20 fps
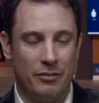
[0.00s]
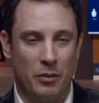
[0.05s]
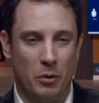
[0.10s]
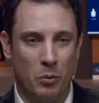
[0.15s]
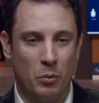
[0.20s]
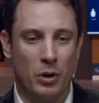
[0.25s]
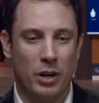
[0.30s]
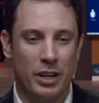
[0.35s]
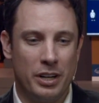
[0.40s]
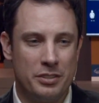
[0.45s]

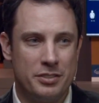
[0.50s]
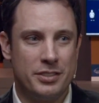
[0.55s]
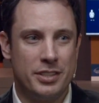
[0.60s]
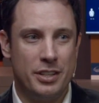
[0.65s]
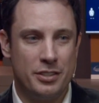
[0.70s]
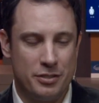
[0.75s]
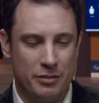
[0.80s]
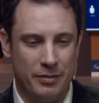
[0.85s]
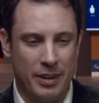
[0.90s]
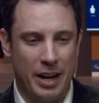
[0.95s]
we're going to see
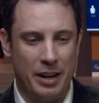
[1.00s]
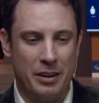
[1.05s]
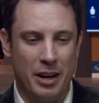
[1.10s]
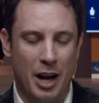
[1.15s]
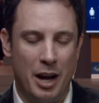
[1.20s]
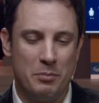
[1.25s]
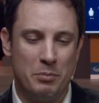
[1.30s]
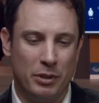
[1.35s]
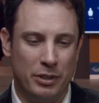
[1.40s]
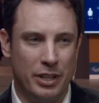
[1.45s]
some,
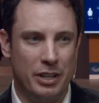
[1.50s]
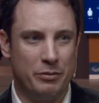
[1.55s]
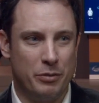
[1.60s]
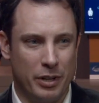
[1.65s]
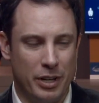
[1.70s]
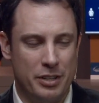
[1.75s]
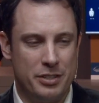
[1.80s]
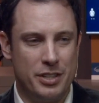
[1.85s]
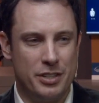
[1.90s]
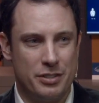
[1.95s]
I believe we're
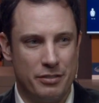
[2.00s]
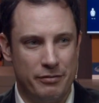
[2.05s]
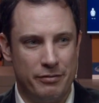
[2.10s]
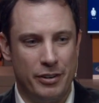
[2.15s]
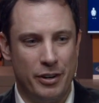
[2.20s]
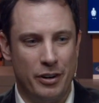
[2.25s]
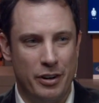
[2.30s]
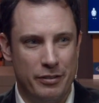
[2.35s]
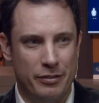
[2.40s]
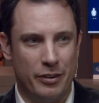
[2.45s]
going to see some
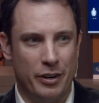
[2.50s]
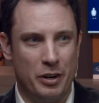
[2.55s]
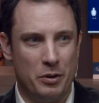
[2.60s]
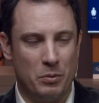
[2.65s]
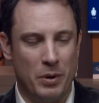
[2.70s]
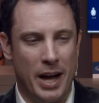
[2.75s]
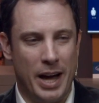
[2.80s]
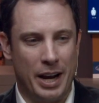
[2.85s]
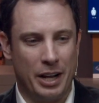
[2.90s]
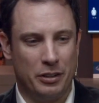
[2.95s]
very, very
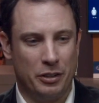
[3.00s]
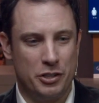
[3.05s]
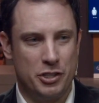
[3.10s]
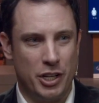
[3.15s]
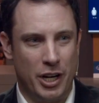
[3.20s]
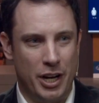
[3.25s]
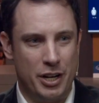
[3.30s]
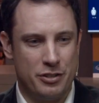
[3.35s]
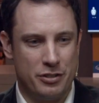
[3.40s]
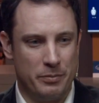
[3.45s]
radical
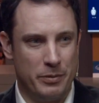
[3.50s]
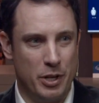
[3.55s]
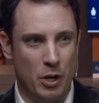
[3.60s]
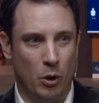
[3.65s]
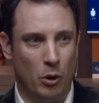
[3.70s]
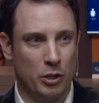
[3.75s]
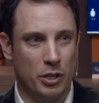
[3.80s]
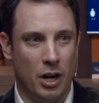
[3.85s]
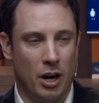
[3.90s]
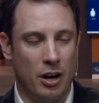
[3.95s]
change from the
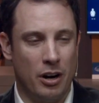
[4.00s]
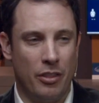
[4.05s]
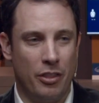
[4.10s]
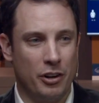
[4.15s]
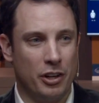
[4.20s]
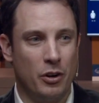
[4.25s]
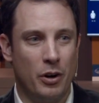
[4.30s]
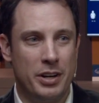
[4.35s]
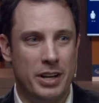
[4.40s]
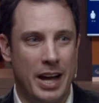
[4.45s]
old guard.
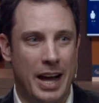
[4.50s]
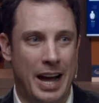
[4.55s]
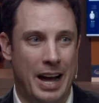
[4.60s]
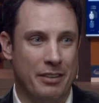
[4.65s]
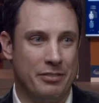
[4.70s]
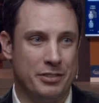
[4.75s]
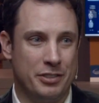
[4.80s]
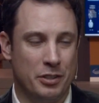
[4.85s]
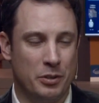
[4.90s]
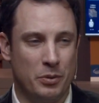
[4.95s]
They're going to
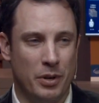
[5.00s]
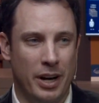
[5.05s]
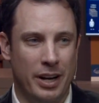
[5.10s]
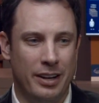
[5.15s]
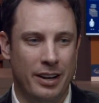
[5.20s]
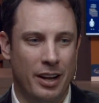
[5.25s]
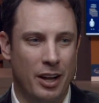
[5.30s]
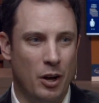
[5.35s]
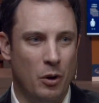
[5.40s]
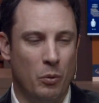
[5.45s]
have to, right?
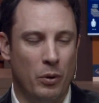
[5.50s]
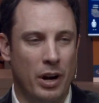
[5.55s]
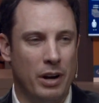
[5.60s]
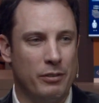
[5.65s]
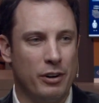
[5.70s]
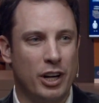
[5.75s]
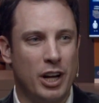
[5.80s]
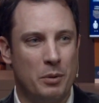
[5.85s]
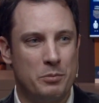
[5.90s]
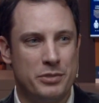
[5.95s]

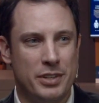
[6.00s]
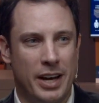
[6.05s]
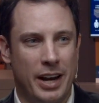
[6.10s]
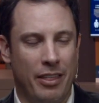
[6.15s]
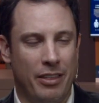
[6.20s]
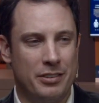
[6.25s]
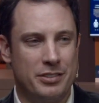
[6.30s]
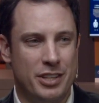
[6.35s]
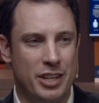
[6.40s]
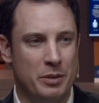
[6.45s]
Whatever comes out
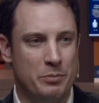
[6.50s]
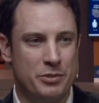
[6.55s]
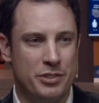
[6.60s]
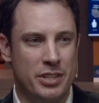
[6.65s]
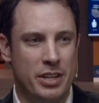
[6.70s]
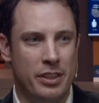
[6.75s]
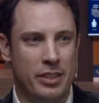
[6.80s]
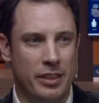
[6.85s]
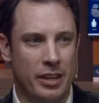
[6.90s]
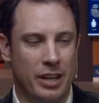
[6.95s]
of this
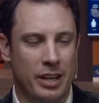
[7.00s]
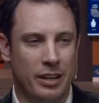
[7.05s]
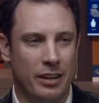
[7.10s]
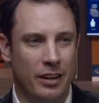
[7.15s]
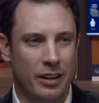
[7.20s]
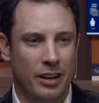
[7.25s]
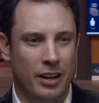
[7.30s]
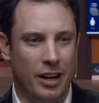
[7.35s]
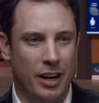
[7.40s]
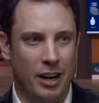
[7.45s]
EMC thing,
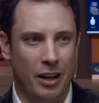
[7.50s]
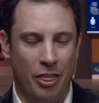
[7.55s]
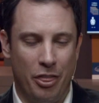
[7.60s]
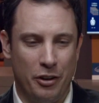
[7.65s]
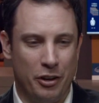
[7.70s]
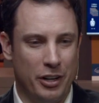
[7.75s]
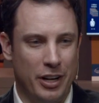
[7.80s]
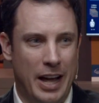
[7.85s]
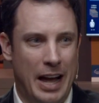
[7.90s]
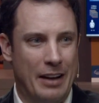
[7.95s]

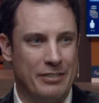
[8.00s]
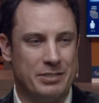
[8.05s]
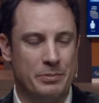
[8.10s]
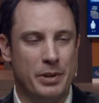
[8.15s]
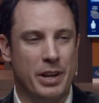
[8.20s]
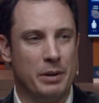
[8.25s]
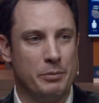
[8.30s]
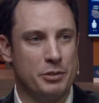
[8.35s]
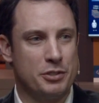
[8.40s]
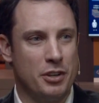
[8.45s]
they're going to have to
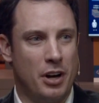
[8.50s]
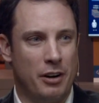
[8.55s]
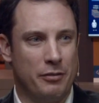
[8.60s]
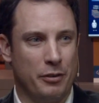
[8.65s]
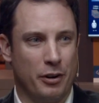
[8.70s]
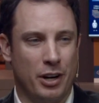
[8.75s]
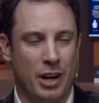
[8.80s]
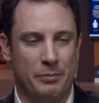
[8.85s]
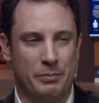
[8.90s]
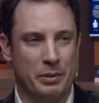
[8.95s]
become a
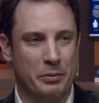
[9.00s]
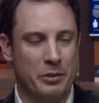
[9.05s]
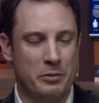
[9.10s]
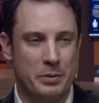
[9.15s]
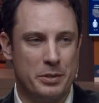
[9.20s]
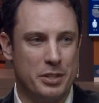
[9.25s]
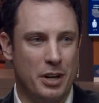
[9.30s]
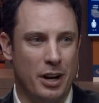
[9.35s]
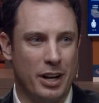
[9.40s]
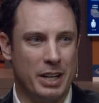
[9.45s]
software company. We've
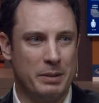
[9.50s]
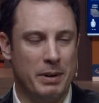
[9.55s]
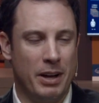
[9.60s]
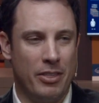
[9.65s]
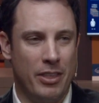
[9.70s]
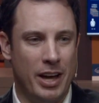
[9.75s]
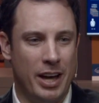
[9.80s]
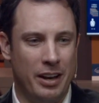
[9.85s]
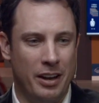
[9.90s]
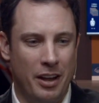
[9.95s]
been talking about
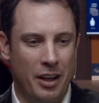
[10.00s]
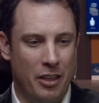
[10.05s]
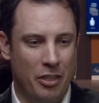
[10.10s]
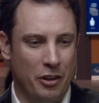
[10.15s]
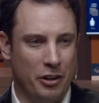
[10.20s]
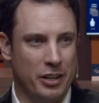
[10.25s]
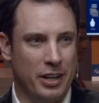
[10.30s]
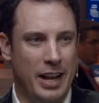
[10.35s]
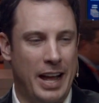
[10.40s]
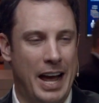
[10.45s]
that.
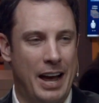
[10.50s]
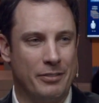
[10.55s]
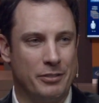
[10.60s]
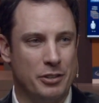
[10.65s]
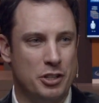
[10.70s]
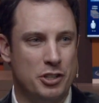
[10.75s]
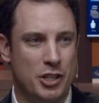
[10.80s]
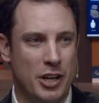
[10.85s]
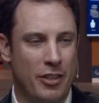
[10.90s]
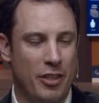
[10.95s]
They're going to have to
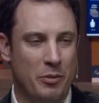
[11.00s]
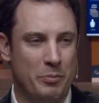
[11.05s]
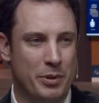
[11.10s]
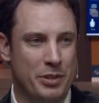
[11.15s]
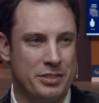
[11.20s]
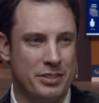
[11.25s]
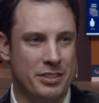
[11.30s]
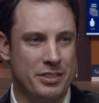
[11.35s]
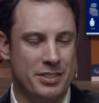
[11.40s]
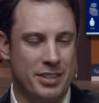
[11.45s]
shed the
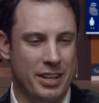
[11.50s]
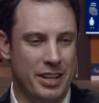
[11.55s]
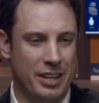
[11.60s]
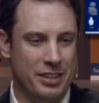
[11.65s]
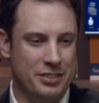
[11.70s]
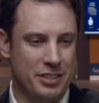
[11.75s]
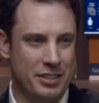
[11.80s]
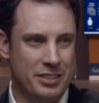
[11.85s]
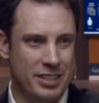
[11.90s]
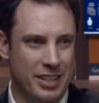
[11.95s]
business that
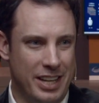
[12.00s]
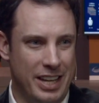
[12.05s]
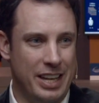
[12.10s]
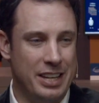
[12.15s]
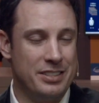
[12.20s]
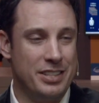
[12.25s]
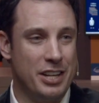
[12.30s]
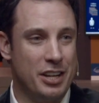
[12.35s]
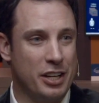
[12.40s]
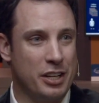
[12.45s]
isn't easy to